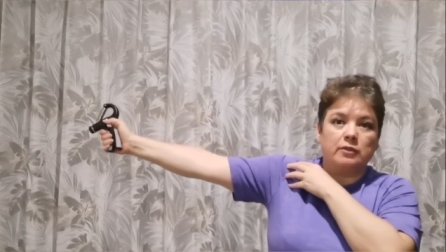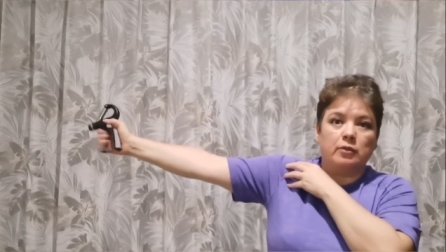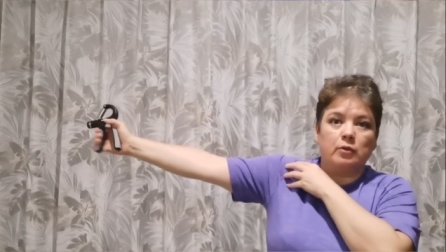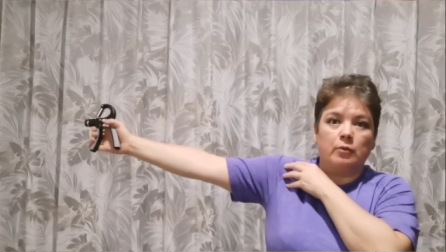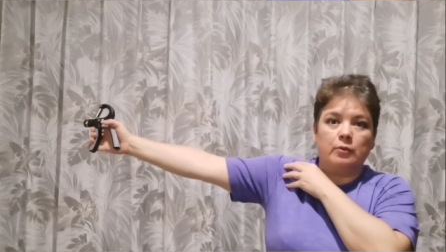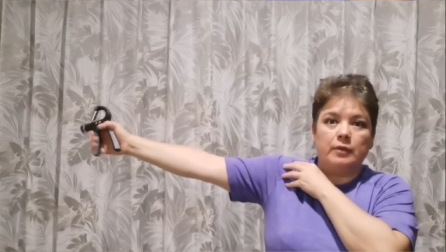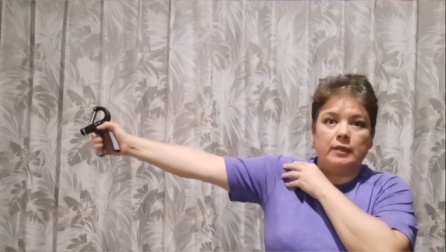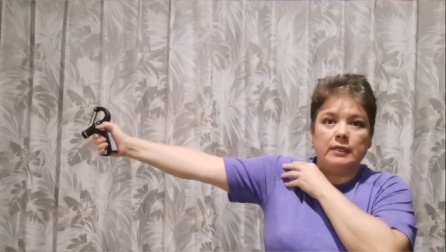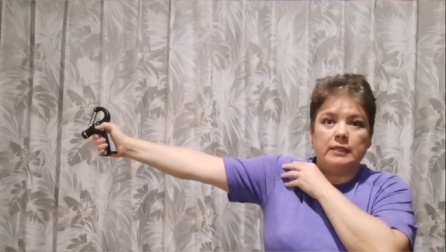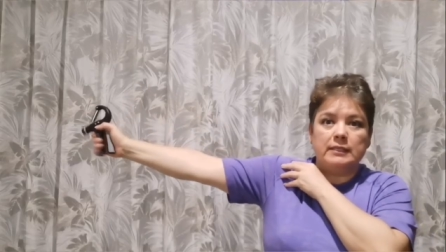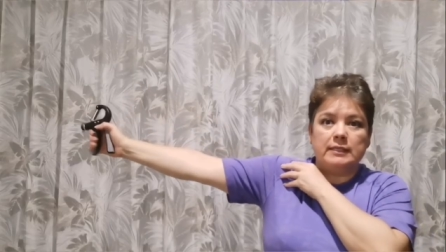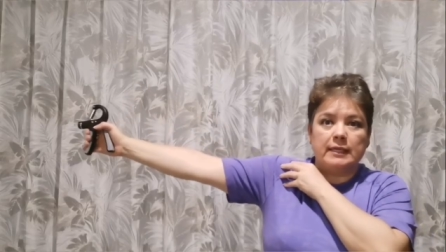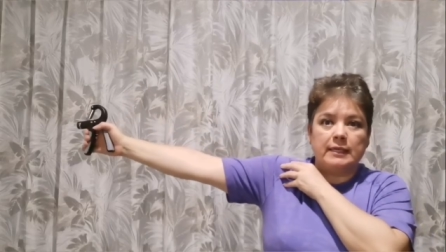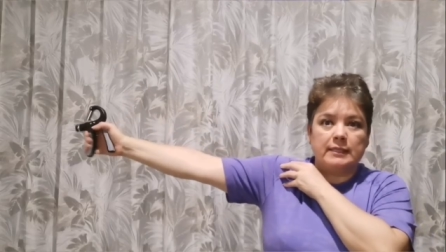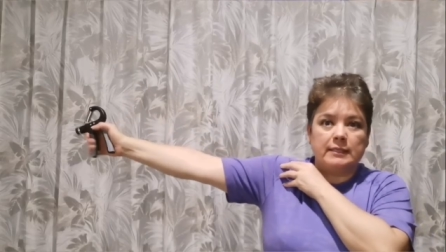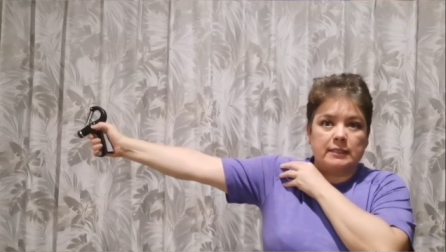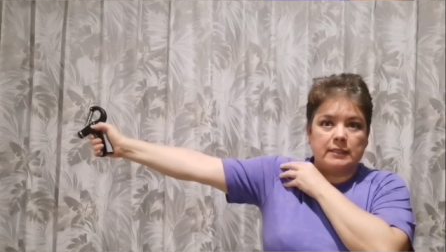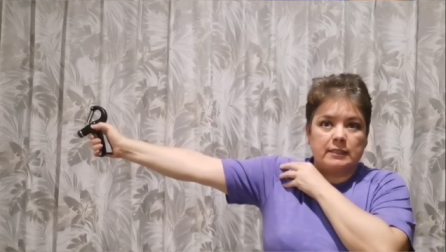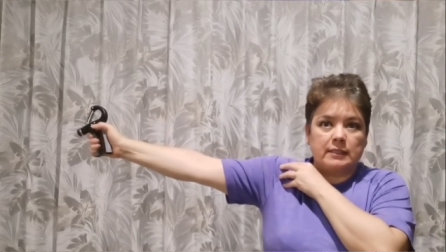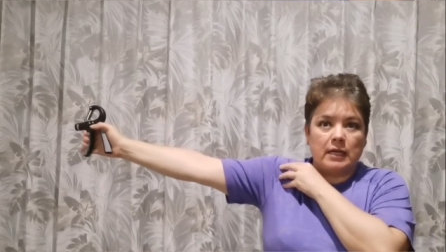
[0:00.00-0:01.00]
So these
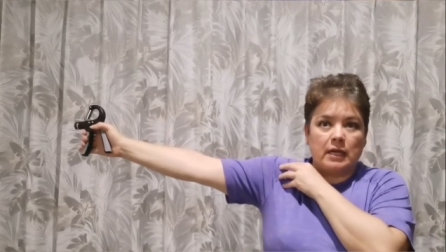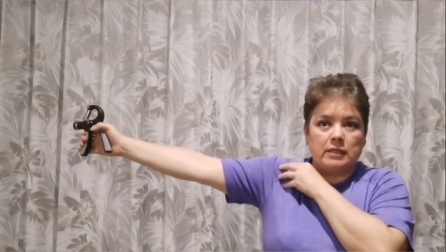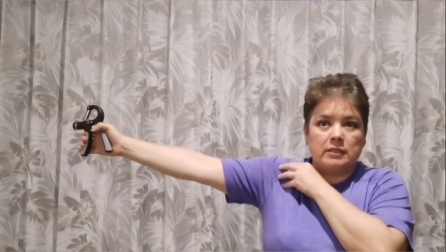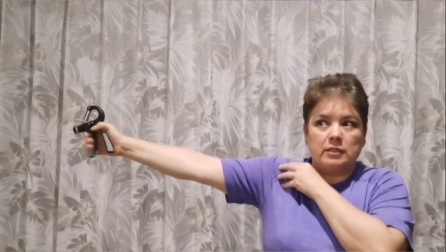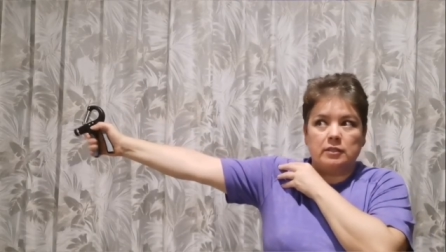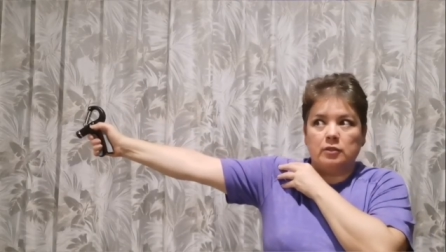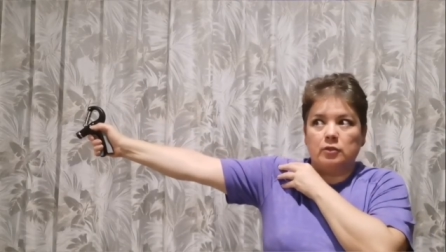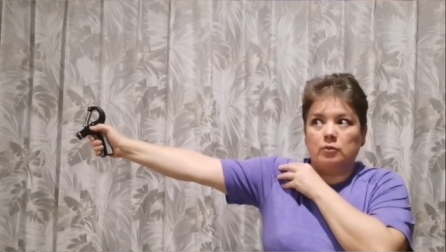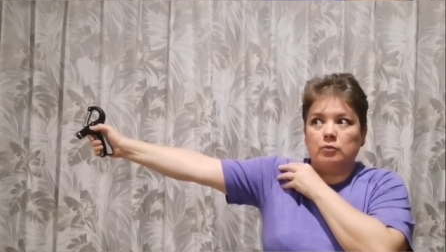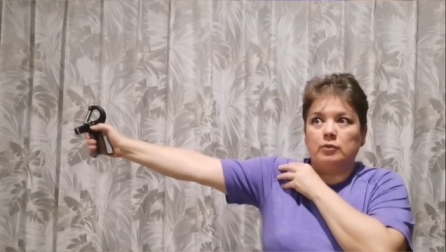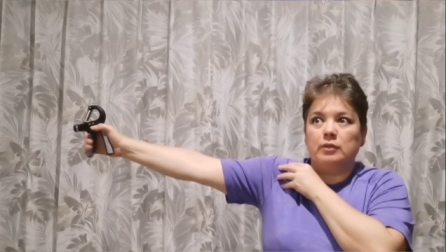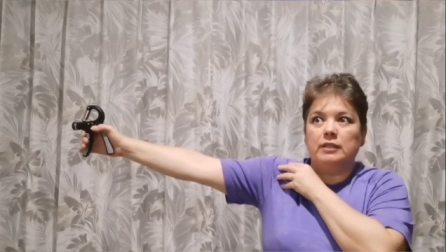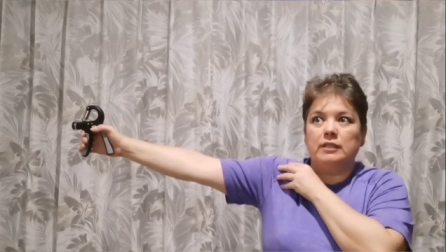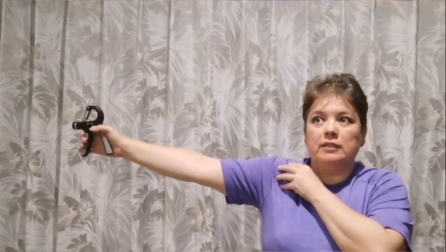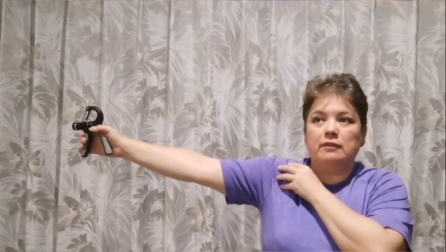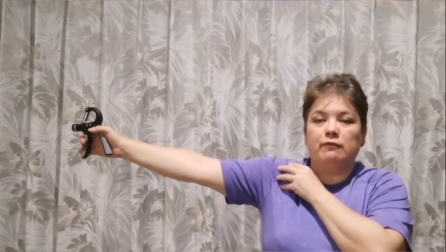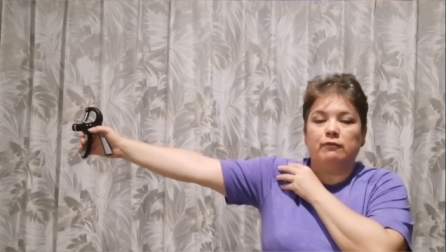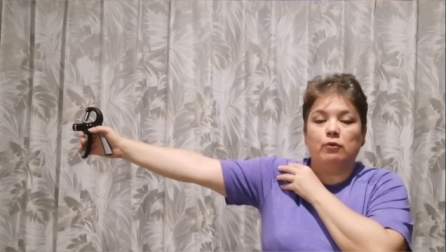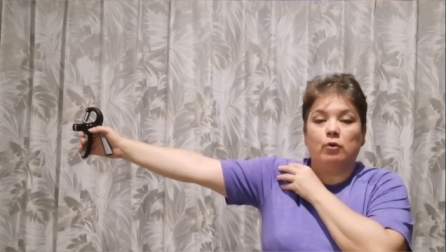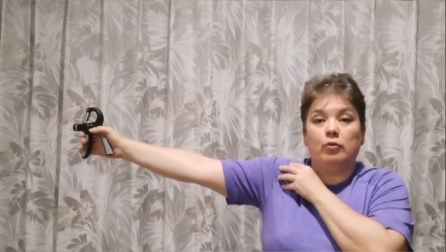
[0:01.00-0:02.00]
exercises you
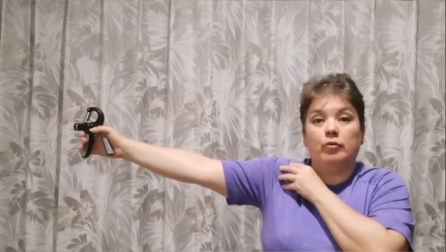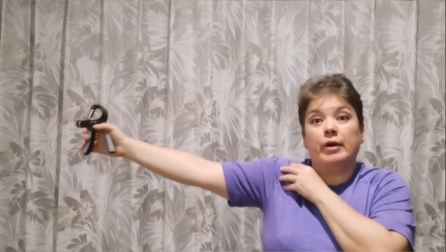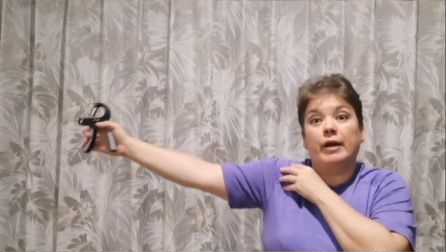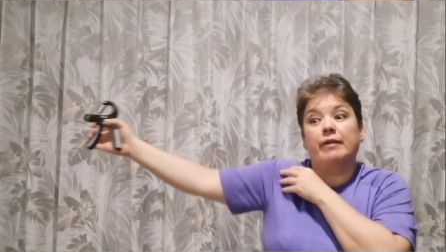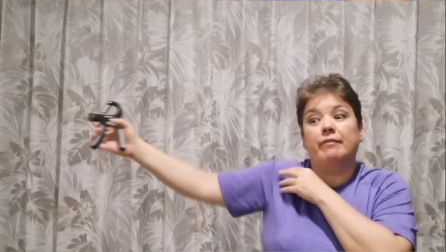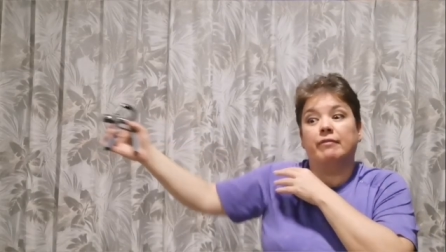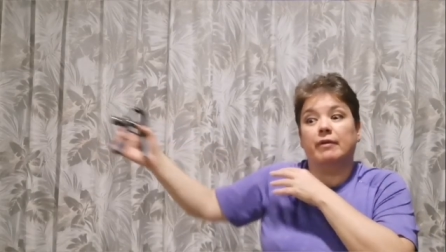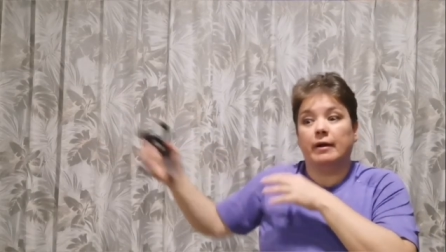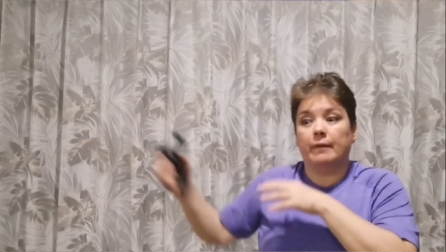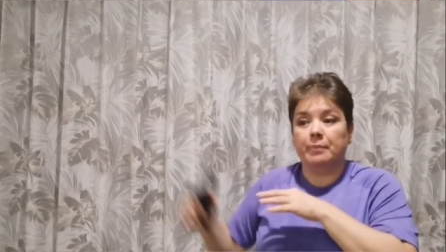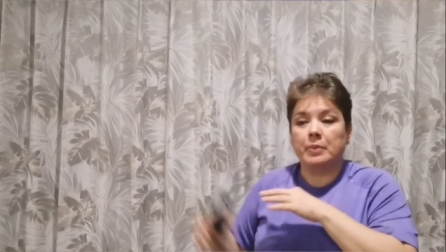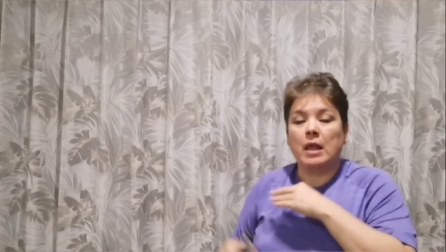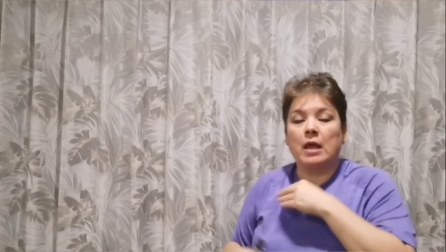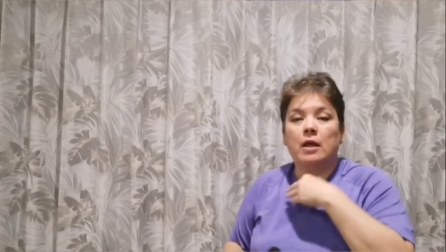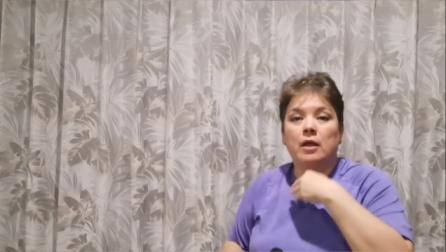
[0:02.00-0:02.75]
need forever,